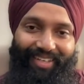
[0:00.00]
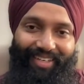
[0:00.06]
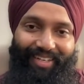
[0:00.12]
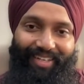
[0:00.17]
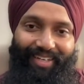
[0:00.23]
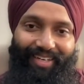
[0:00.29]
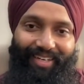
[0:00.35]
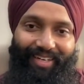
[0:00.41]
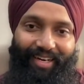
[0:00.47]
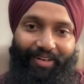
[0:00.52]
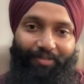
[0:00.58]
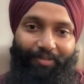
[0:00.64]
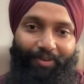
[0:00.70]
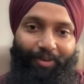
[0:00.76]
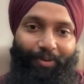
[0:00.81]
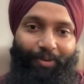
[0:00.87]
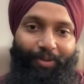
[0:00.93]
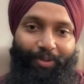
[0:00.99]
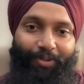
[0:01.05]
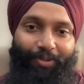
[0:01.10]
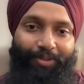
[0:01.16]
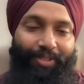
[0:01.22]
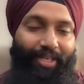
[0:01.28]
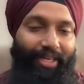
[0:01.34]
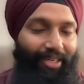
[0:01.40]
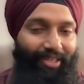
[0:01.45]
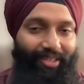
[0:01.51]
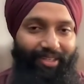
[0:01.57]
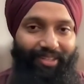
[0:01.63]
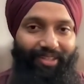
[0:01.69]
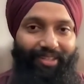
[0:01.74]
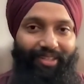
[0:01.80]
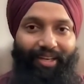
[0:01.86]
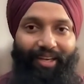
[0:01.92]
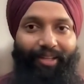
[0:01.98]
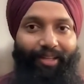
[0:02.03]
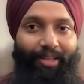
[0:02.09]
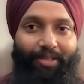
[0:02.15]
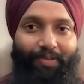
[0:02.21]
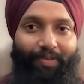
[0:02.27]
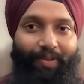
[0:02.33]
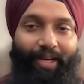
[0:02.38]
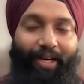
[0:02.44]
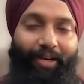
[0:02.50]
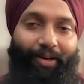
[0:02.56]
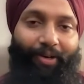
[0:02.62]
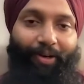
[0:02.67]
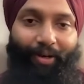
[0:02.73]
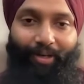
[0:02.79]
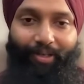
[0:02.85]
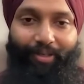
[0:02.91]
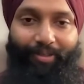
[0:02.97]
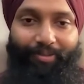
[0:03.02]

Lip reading: Right? We don't usually think this way at all.